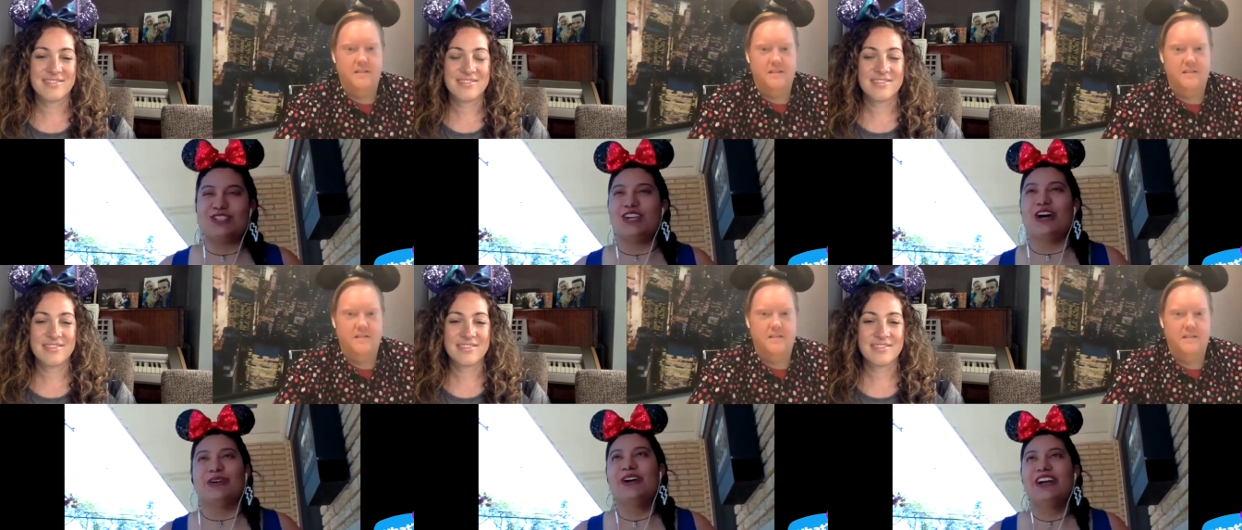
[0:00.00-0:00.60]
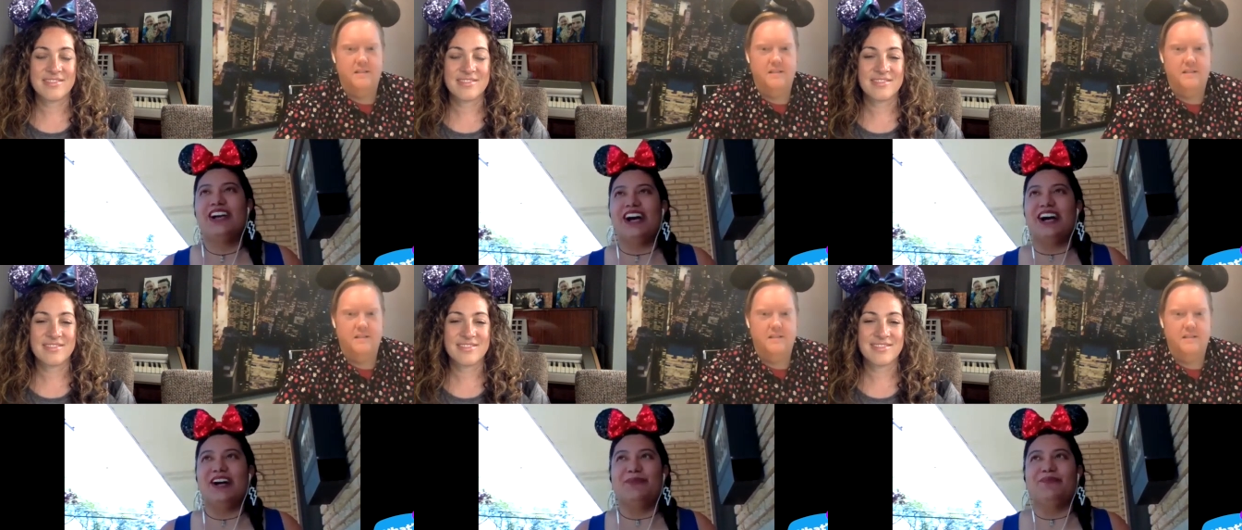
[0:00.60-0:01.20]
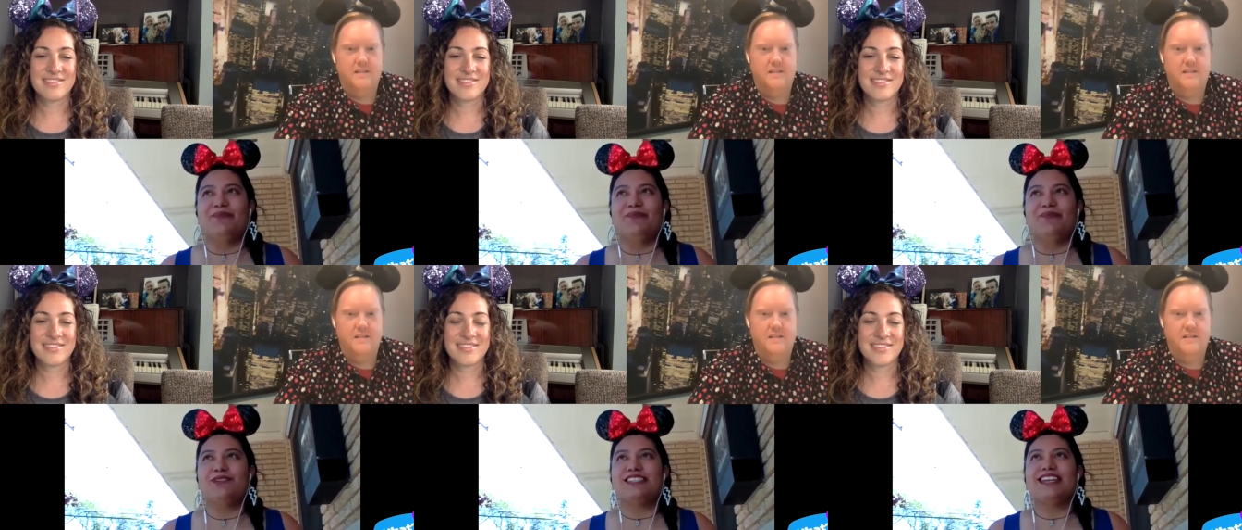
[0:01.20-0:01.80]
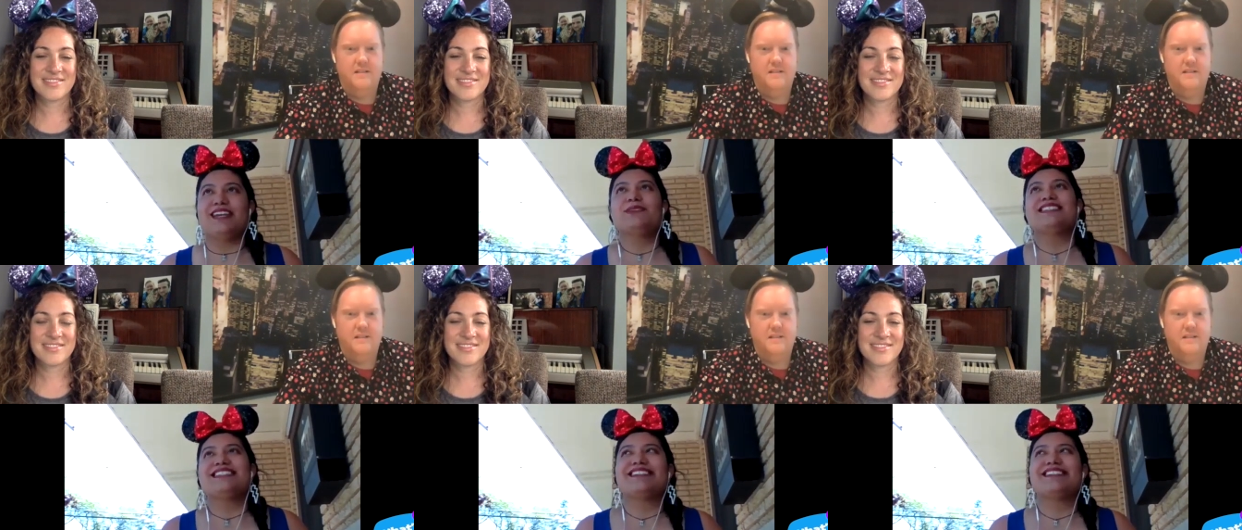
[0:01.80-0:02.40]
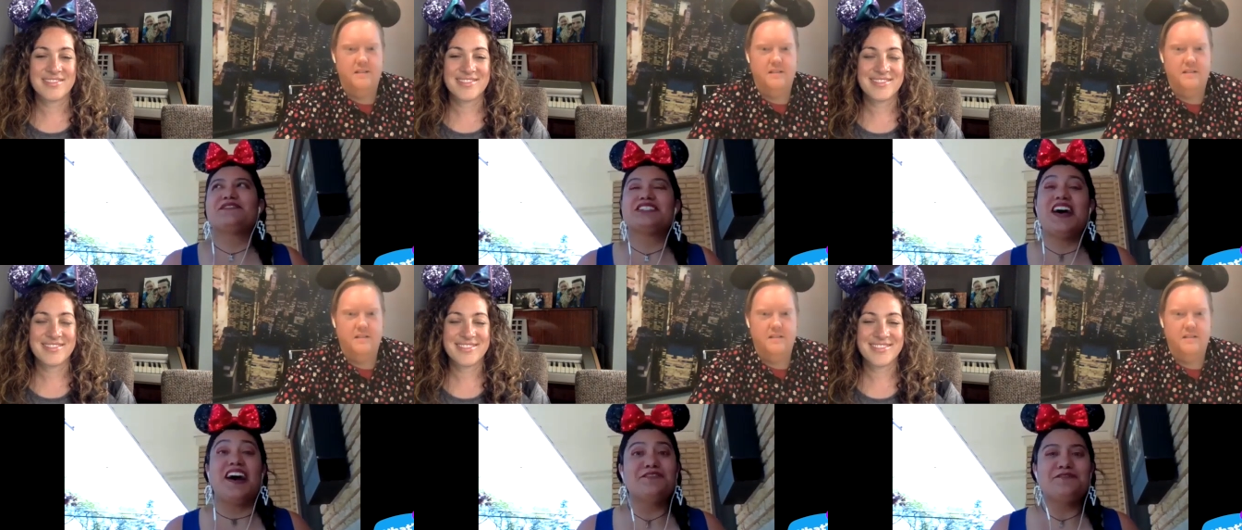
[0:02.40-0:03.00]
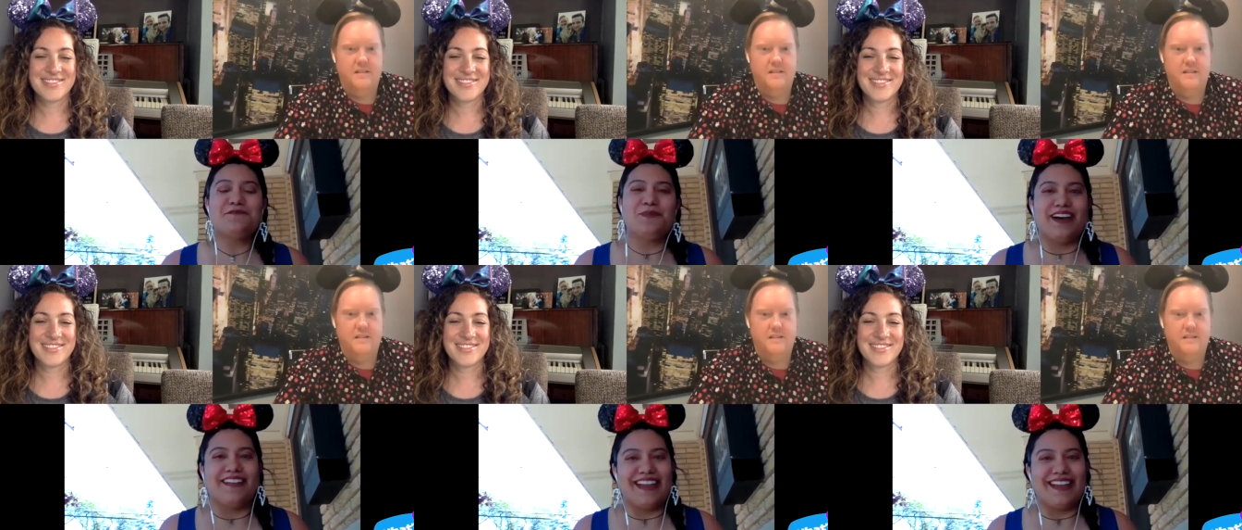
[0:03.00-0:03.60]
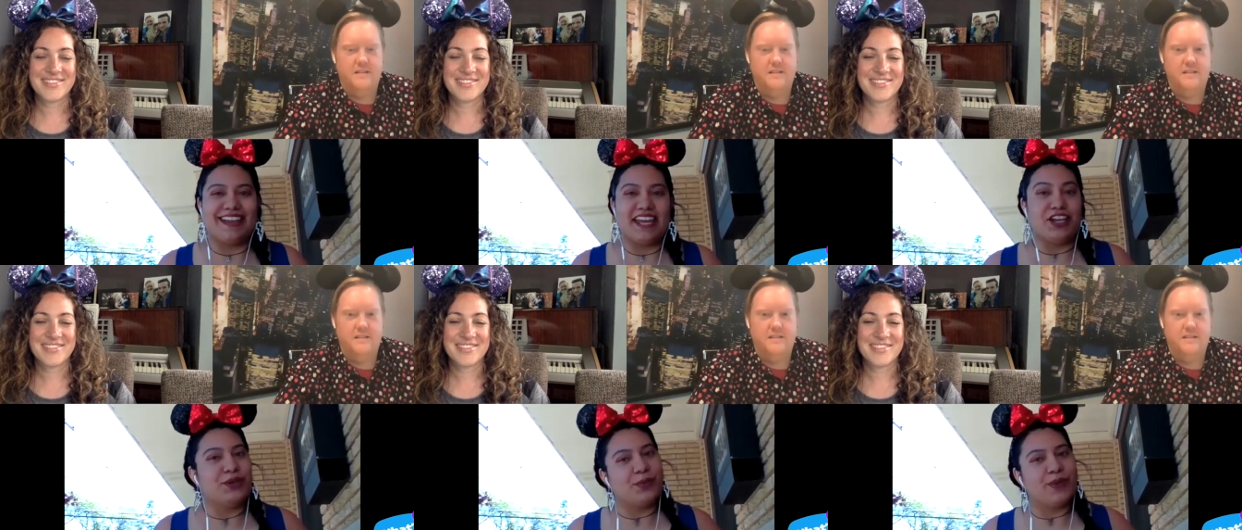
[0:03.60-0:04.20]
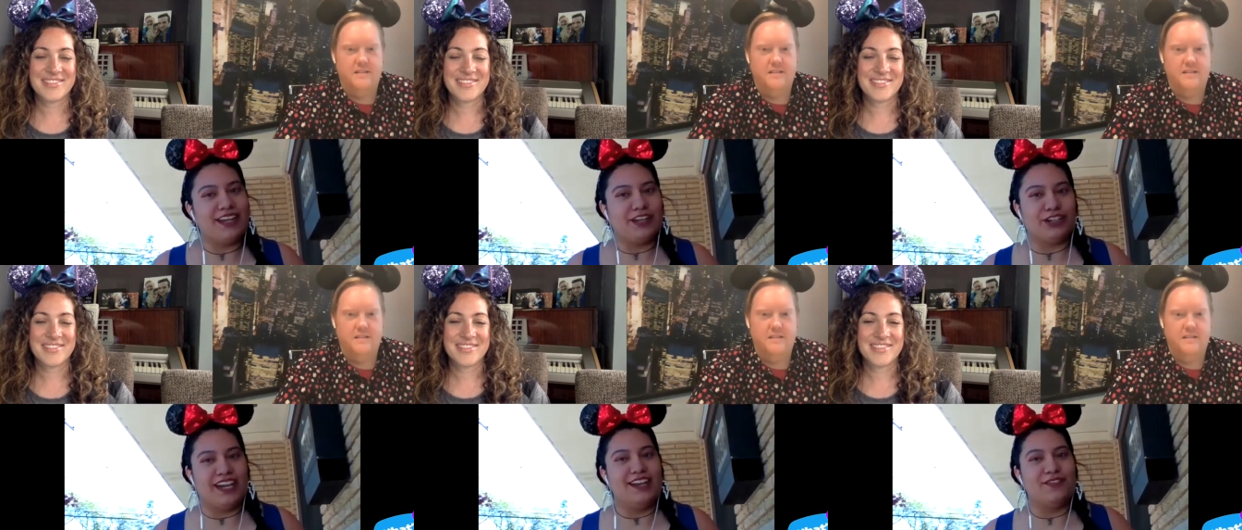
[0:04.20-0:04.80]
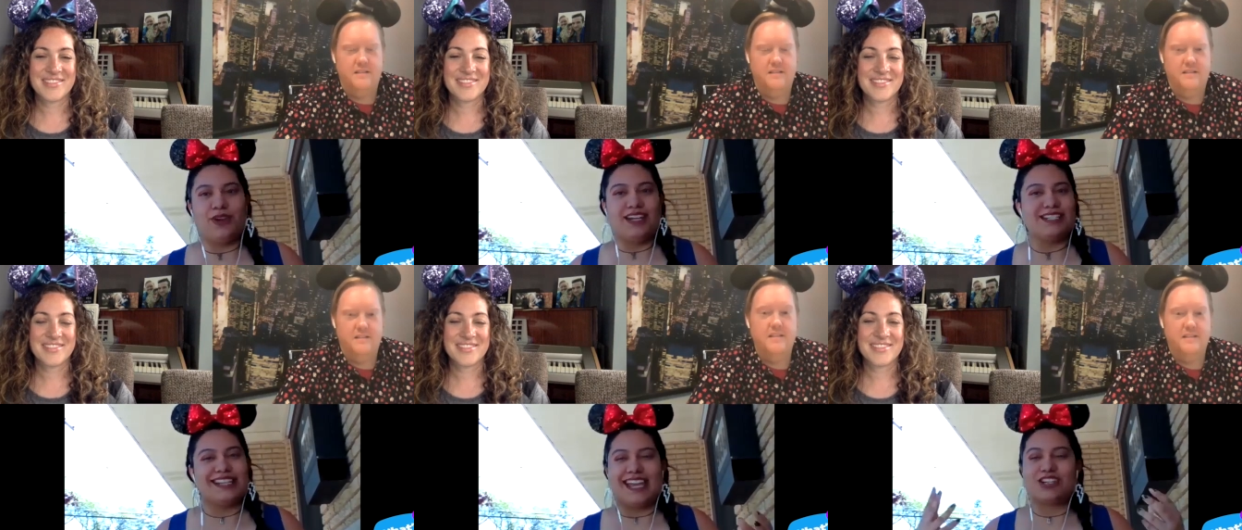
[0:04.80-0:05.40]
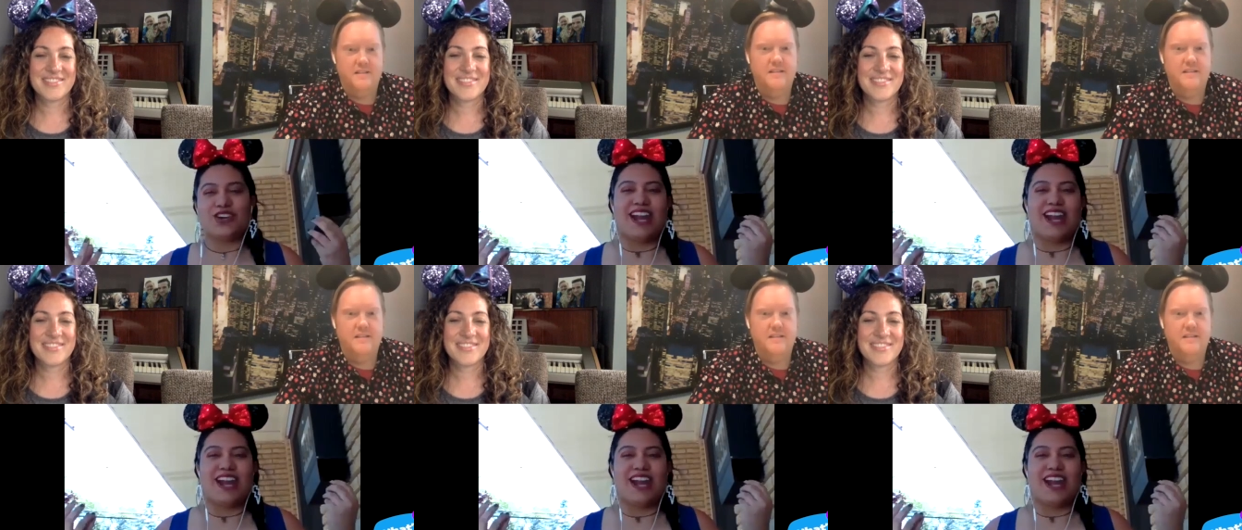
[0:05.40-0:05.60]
Speaker 1: So um, it was it was tough, but like in a good way, in a creative way, to like try